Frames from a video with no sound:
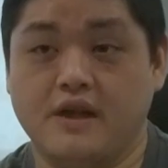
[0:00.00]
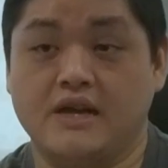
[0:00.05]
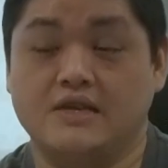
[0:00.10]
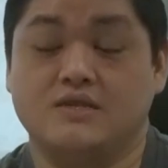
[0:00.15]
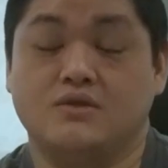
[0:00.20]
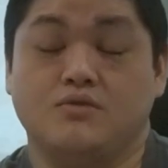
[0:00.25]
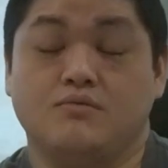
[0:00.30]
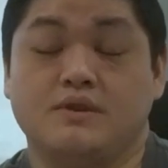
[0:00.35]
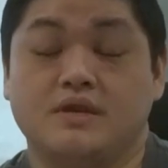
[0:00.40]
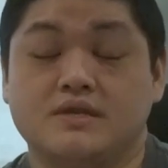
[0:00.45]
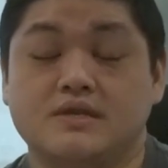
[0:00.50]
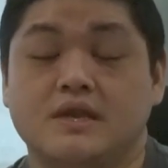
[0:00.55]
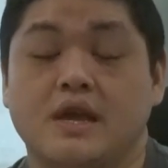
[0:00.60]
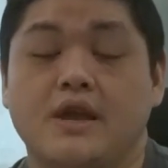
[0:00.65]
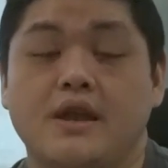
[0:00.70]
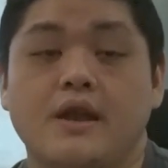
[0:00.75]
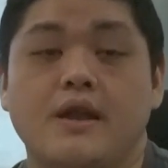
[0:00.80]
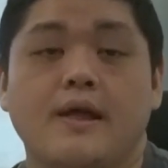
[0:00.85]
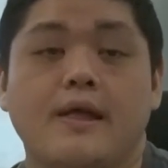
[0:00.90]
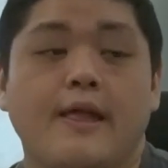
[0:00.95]
that's to be
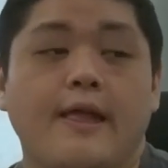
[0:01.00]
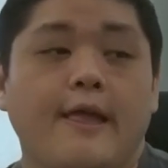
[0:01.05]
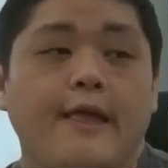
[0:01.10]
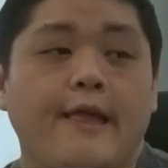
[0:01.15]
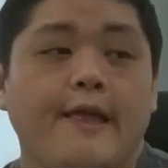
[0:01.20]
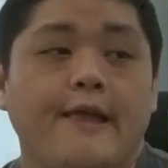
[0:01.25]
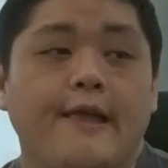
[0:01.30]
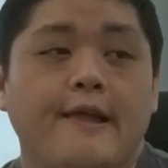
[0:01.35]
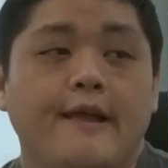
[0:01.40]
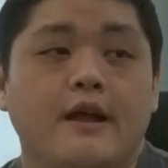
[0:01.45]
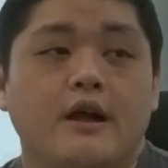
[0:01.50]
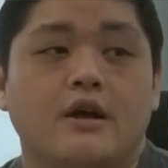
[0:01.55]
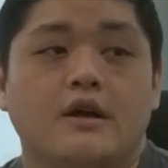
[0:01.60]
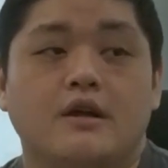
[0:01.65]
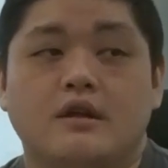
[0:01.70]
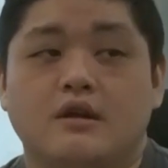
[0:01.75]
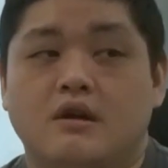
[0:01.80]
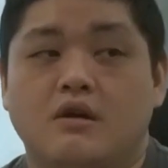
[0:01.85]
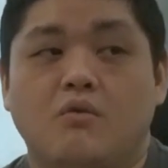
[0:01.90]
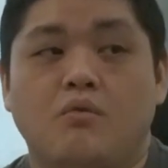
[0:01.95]
said.
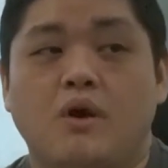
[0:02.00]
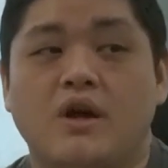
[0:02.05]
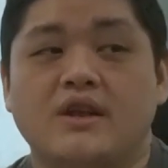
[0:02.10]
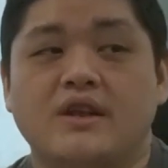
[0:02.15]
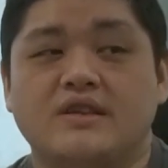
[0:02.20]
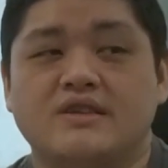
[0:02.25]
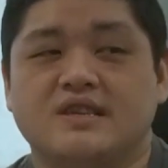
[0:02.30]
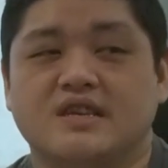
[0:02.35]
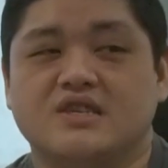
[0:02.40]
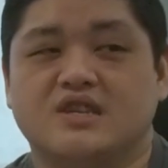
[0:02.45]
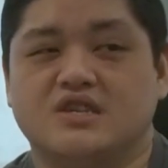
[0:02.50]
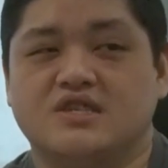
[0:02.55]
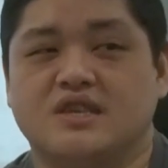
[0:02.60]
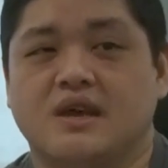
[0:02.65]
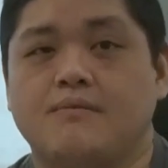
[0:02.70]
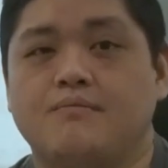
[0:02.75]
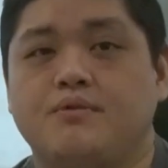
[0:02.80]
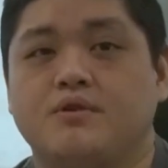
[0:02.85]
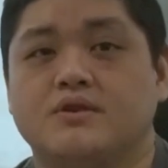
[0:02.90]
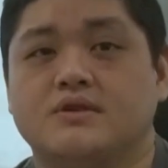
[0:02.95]
Uh, one such
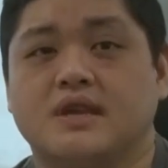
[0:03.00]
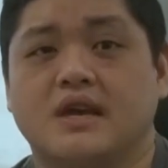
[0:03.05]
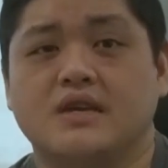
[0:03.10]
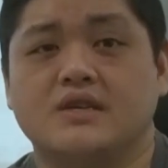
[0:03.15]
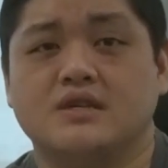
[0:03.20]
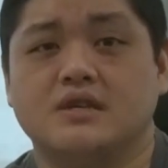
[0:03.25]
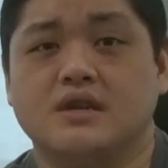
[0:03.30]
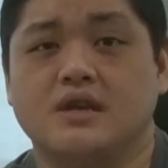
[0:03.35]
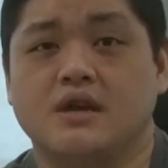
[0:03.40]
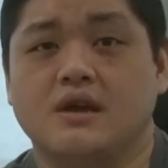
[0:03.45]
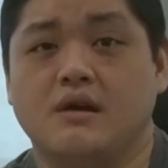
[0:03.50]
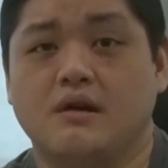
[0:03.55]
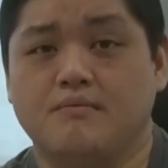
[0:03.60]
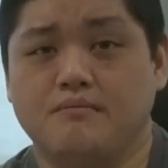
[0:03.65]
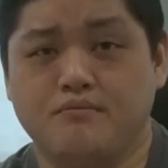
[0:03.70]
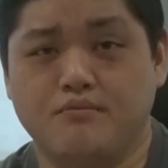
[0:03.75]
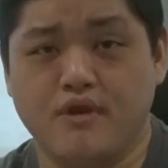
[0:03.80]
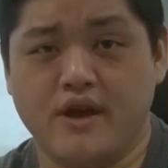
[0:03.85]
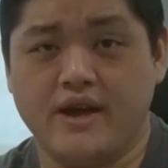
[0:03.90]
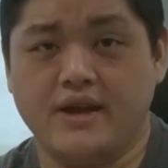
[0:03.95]
example is actually a
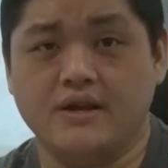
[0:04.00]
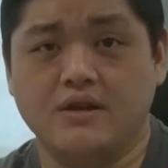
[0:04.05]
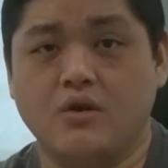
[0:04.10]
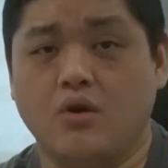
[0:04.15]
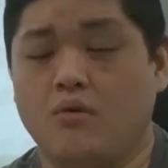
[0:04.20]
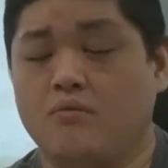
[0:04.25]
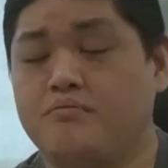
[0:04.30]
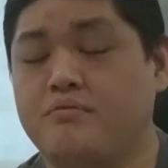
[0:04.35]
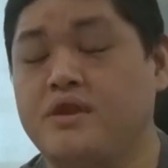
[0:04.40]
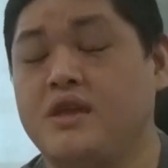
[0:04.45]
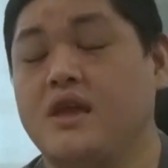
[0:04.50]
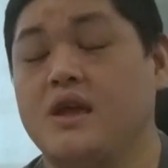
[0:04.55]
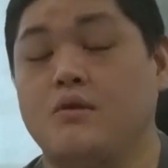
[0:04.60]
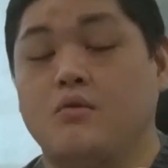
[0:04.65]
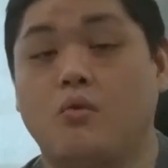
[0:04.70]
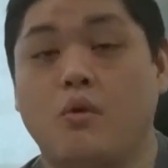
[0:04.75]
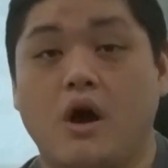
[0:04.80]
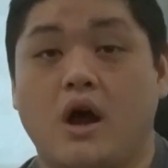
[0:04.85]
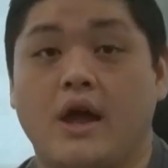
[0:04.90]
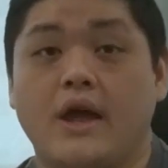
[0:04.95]
brand called
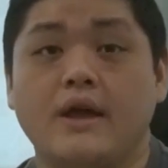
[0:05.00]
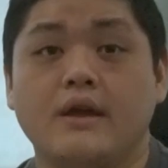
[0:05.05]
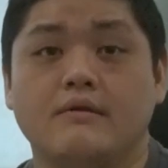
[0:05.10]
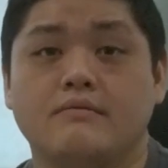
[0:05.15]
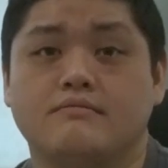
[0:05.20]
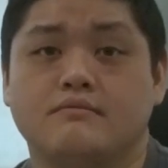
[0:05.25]
PNY.